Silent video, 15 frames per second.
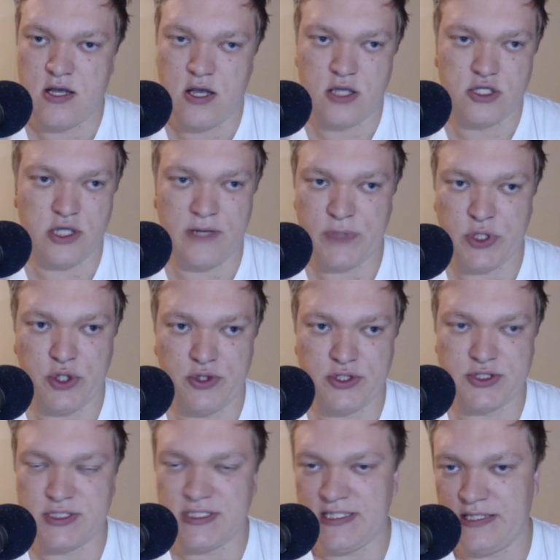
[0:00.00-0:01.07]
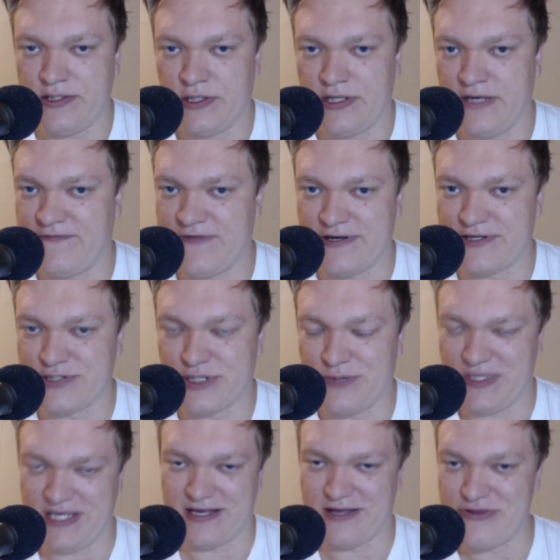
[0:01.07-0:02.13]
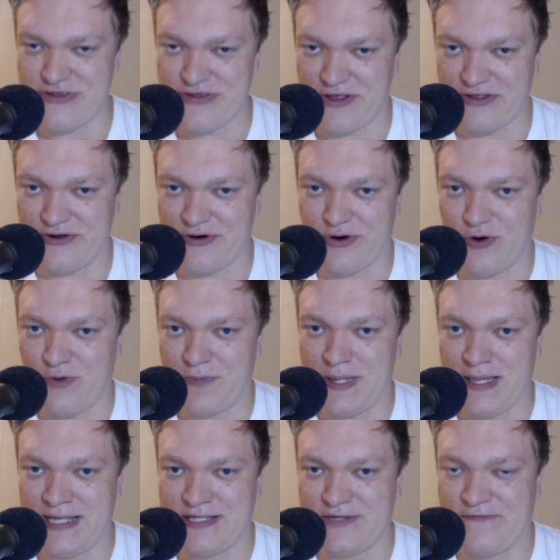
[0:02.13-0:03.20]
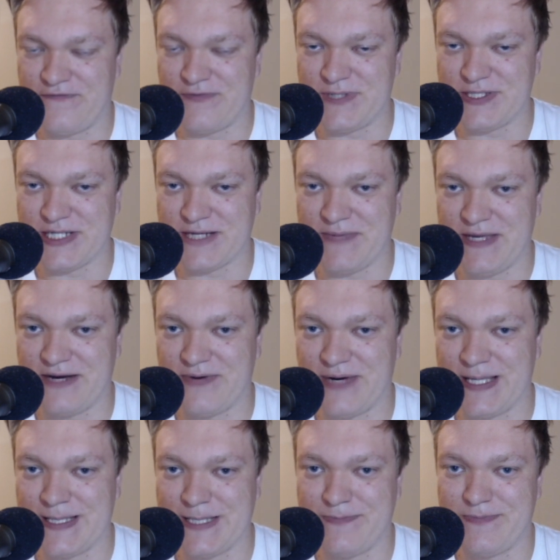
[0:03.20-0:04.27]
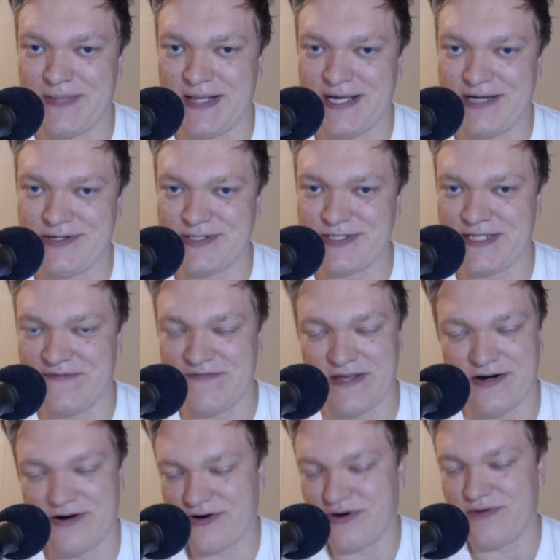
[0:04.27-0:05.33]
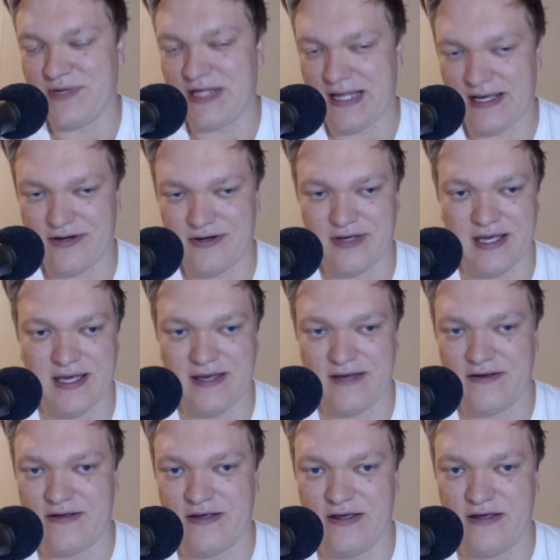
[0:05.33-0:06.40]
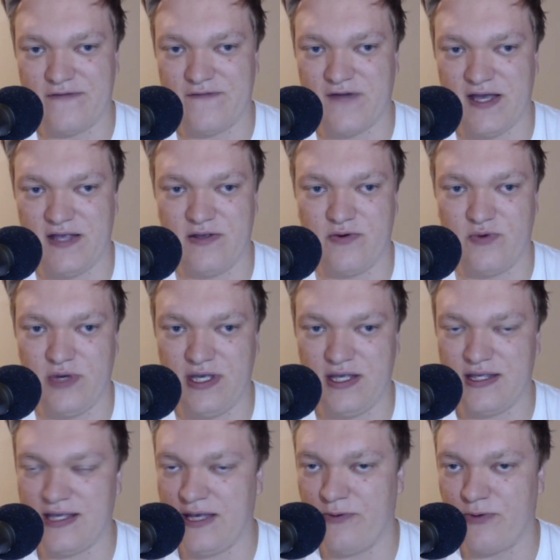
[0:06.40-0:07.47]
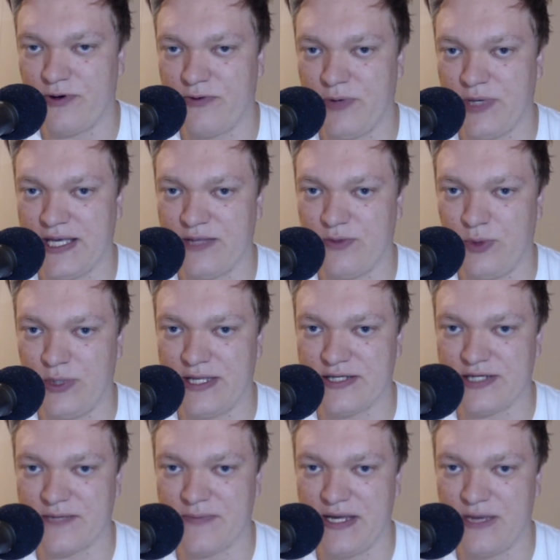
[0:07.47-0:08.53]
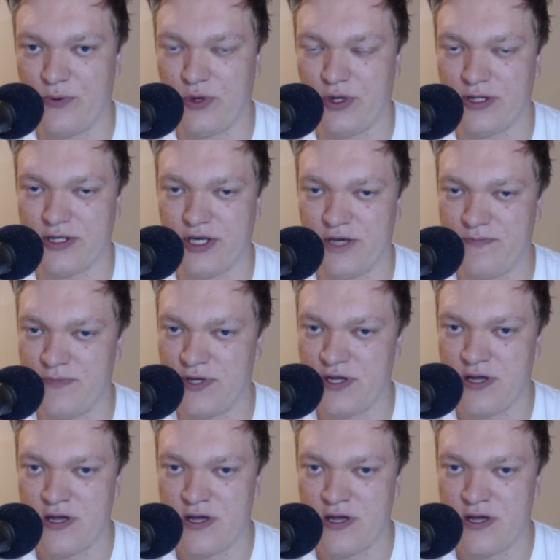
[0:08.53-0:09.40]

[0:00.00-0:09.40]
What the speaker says: So I'm curious to see if there's going to be another open letter from the Trackmania Grand League players, if they are going to be like, okay, fine, we take what we get with the Trackmania World Cup.